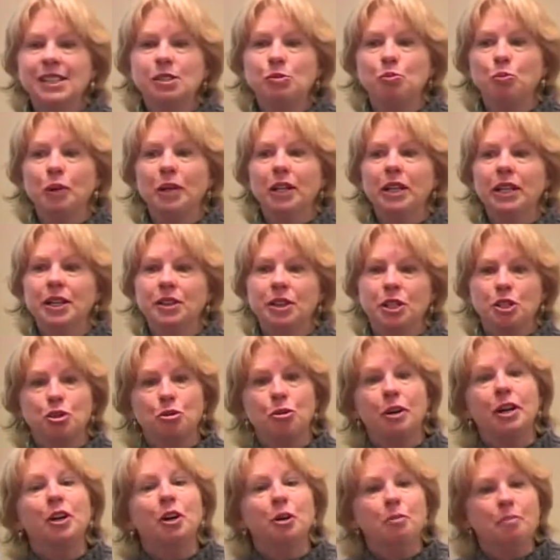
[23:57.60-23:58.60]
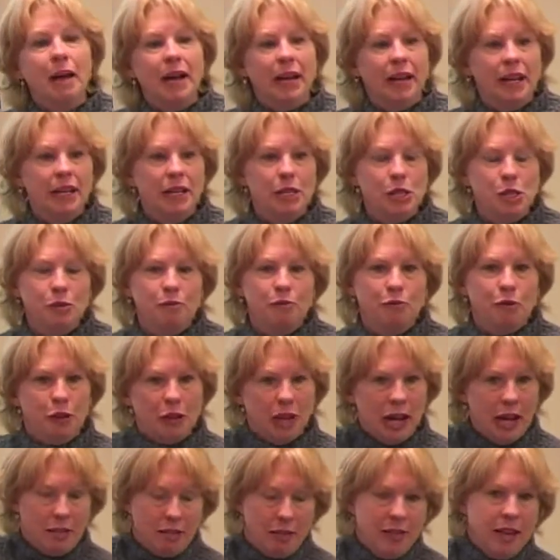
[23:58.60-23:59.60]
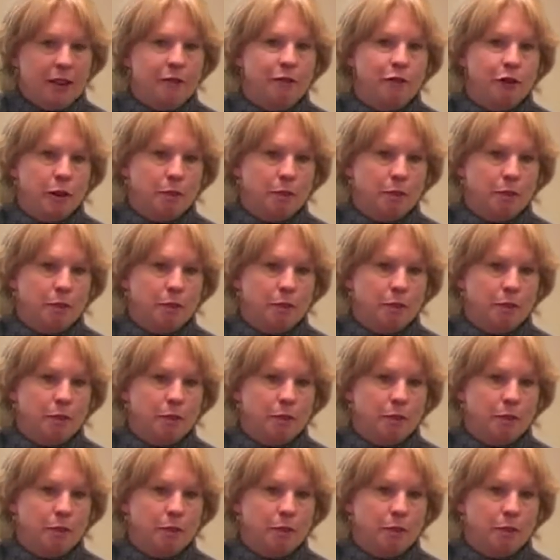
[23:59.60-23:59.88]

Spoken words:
really the trigger mechanism for, I think, for the